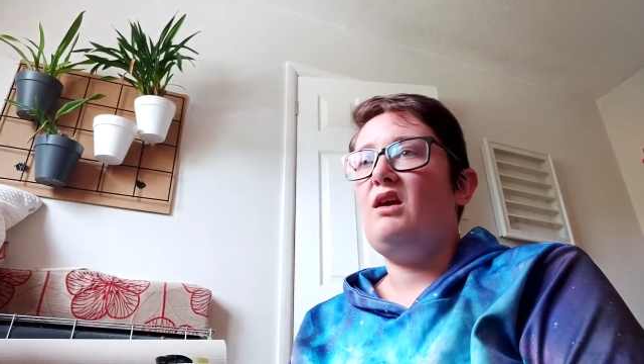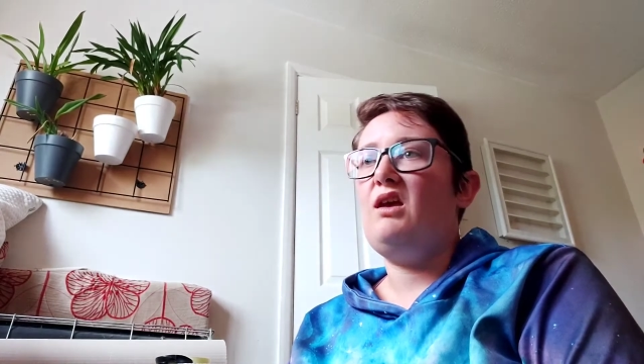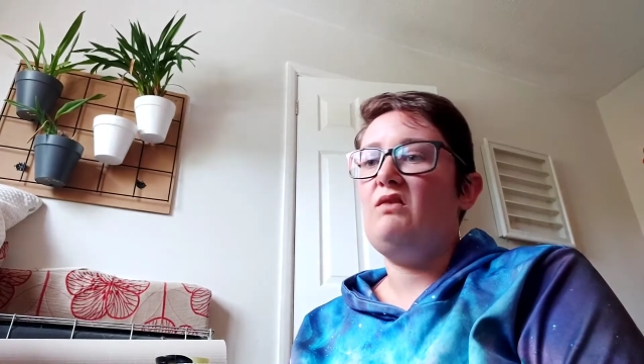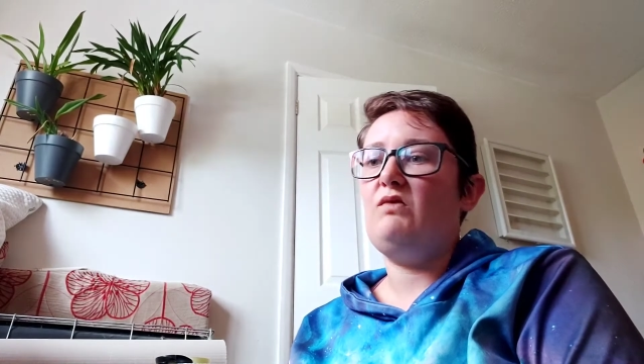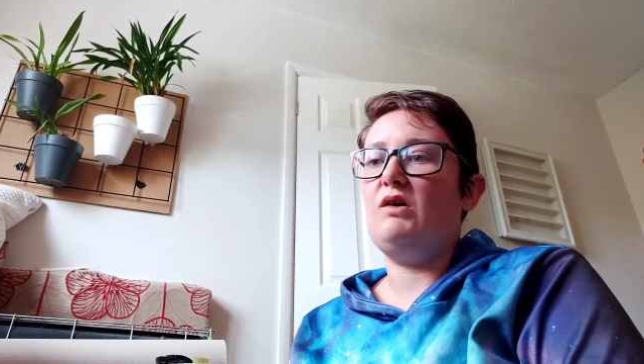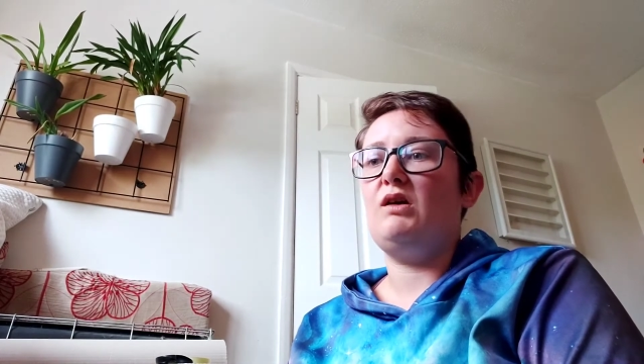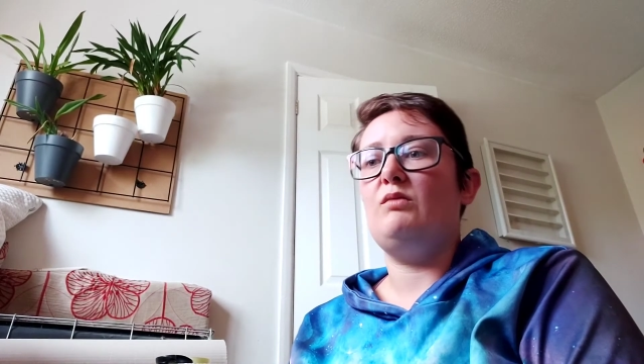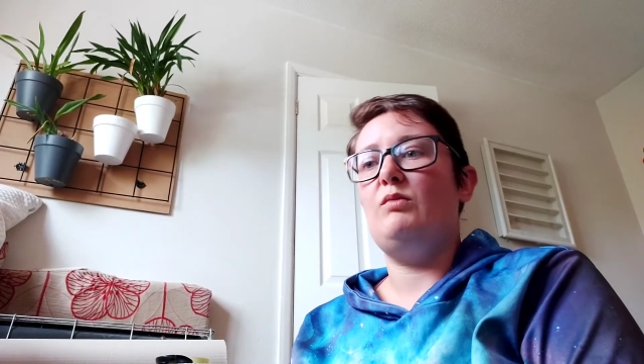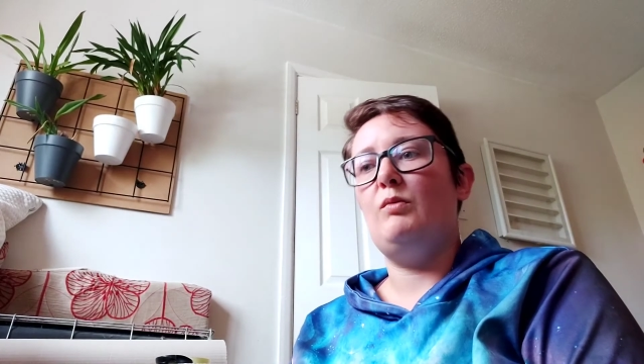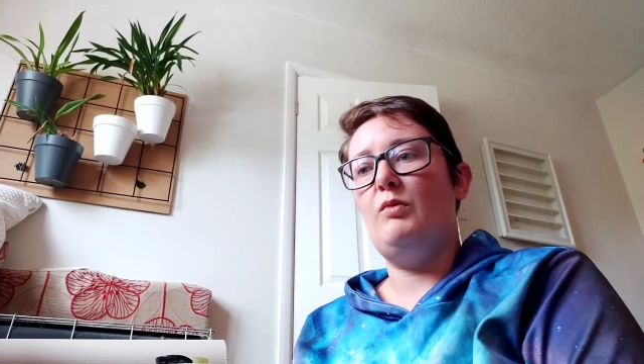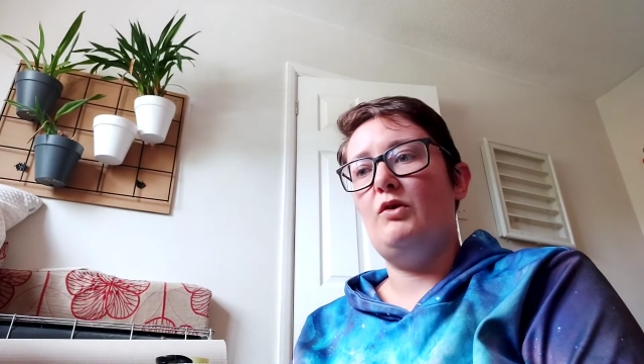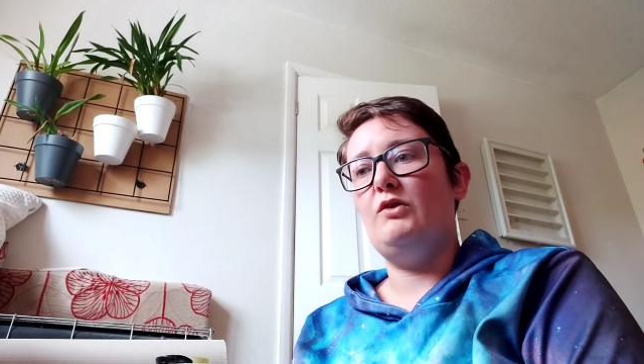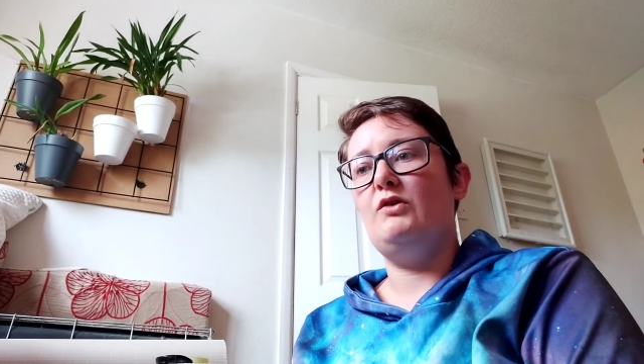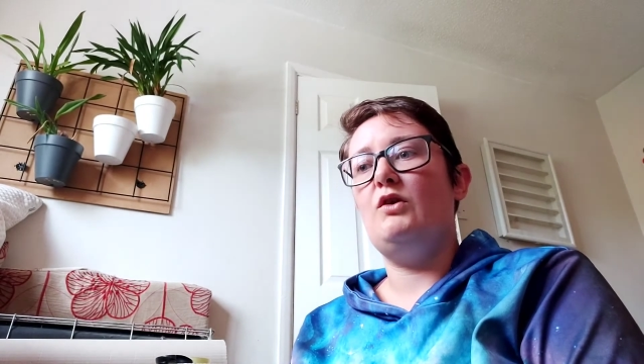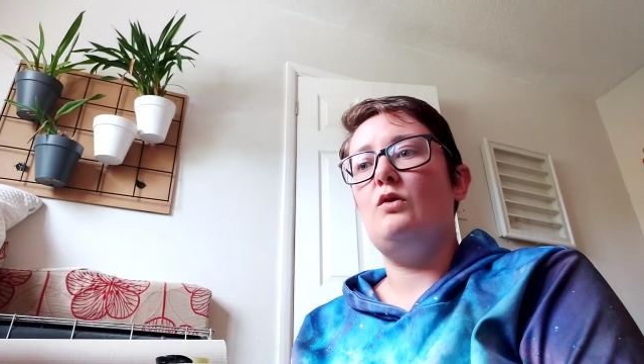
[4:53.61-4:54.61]
if I can be
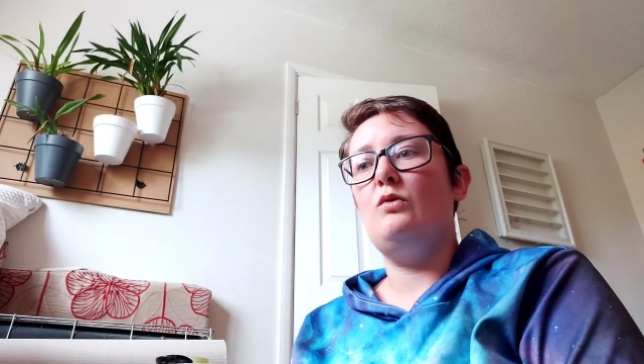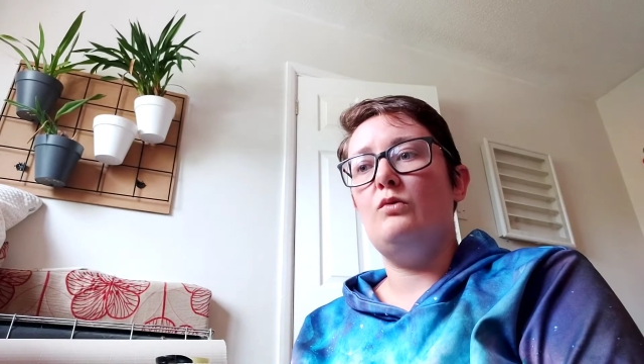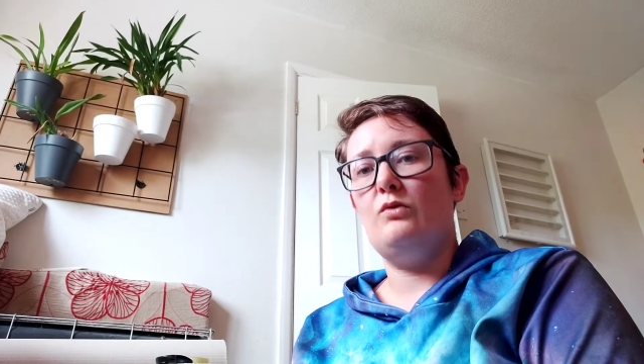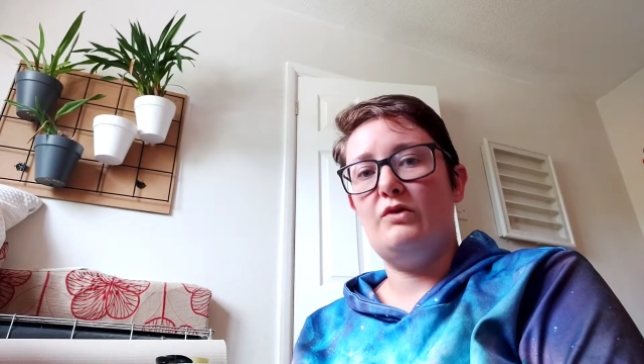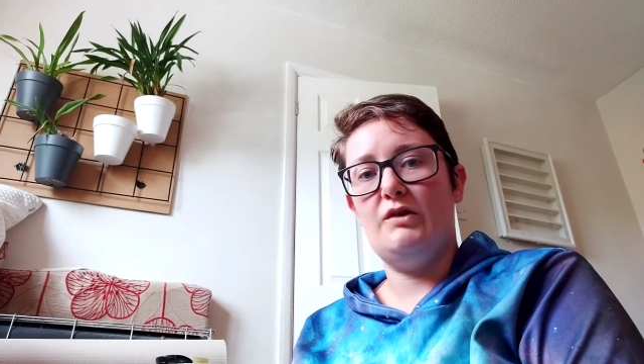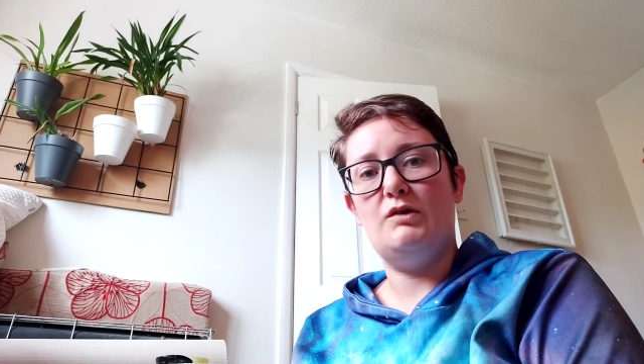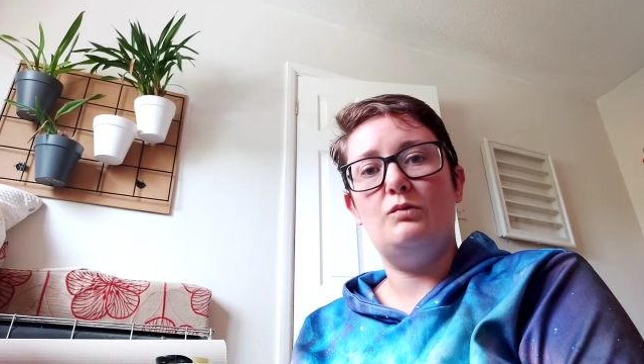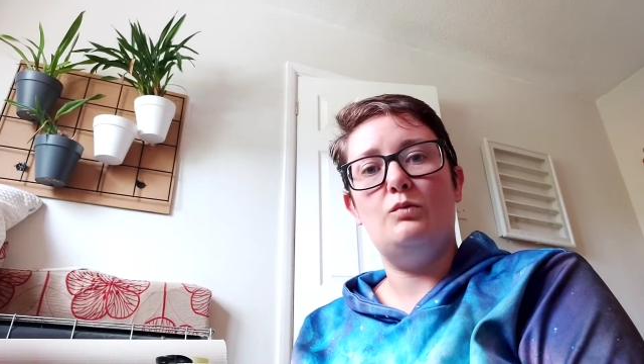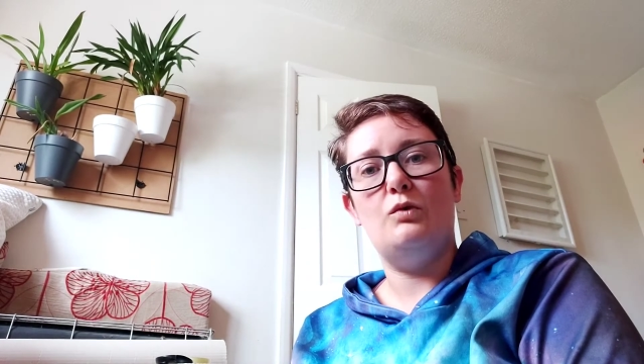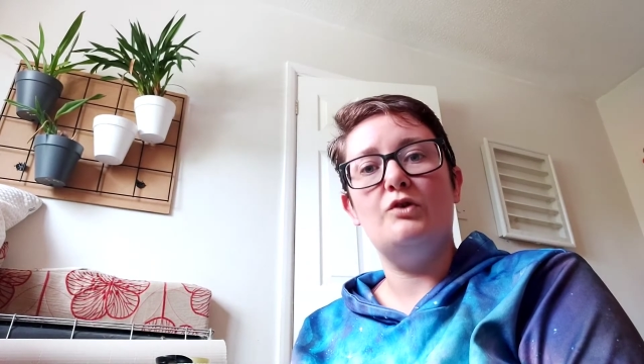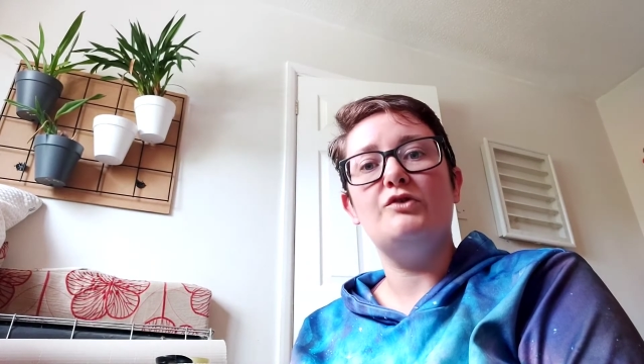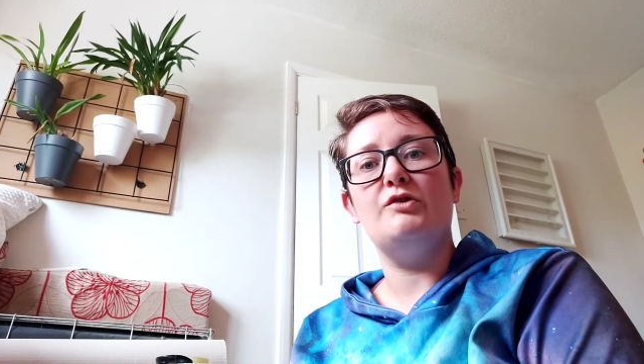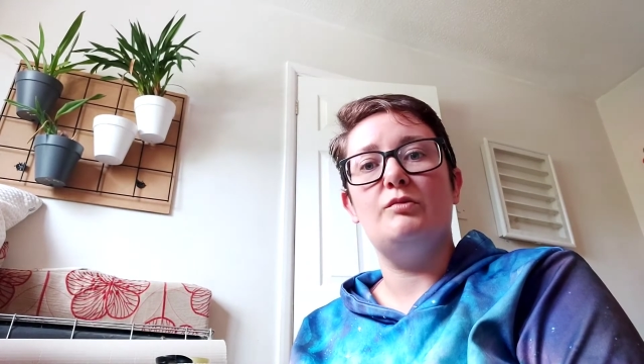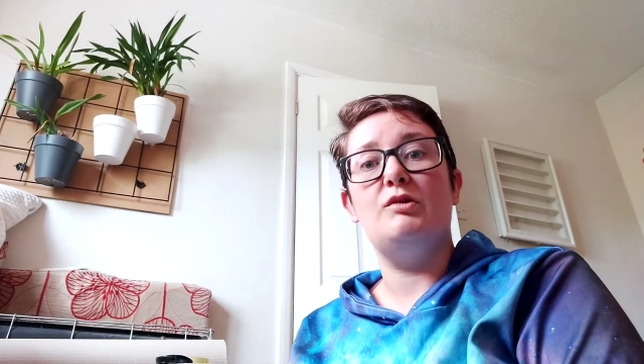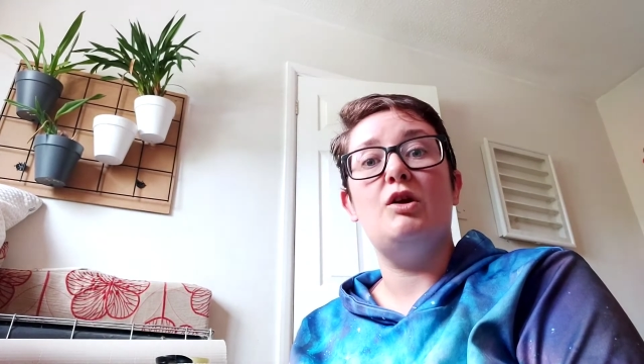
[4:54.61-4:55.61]
bothered, I'll sit and
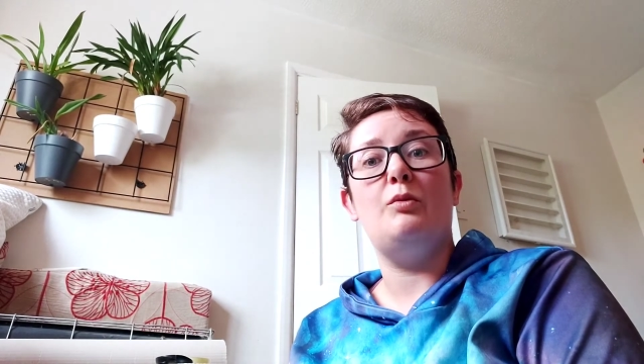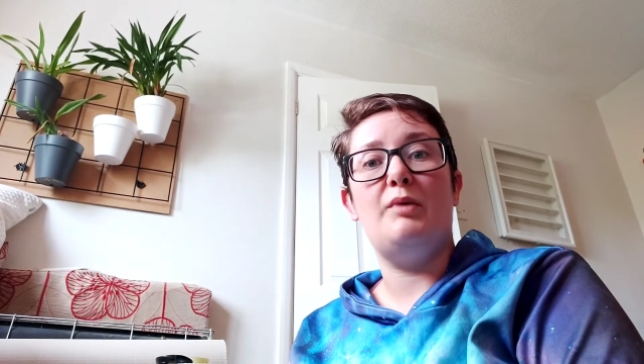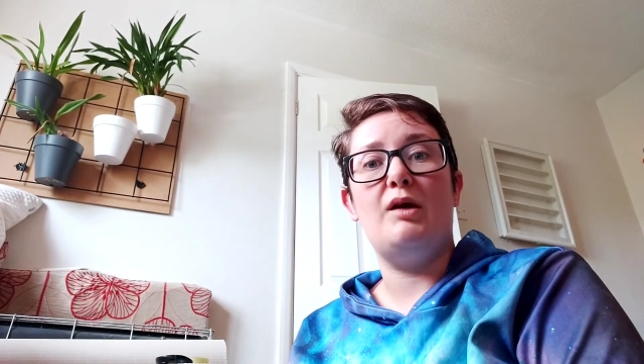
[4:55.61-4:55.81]
watch them and I'll